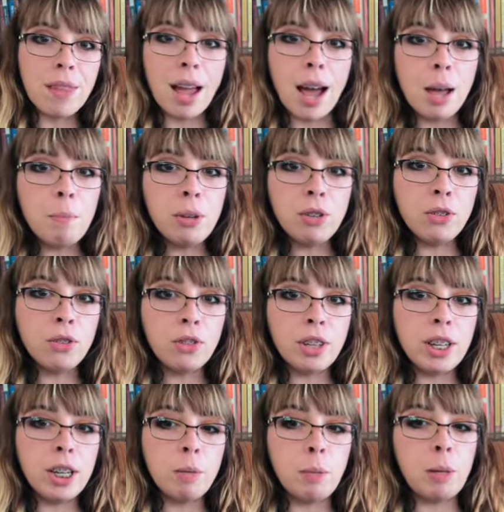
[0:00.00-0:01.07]
I'm
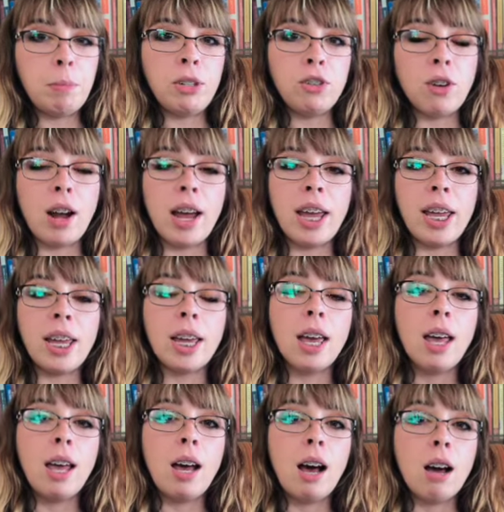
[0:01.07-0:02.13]
interested in maybe trying
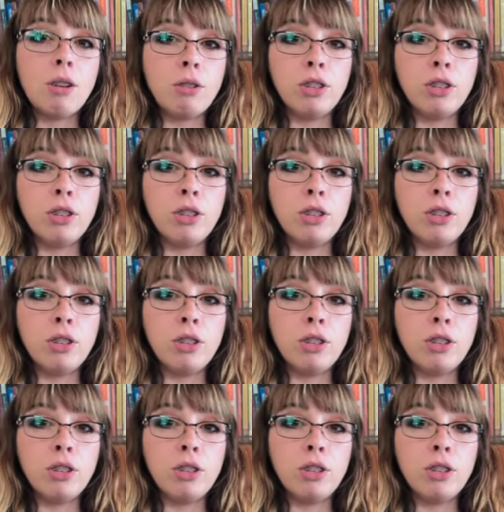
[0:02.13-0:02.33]
a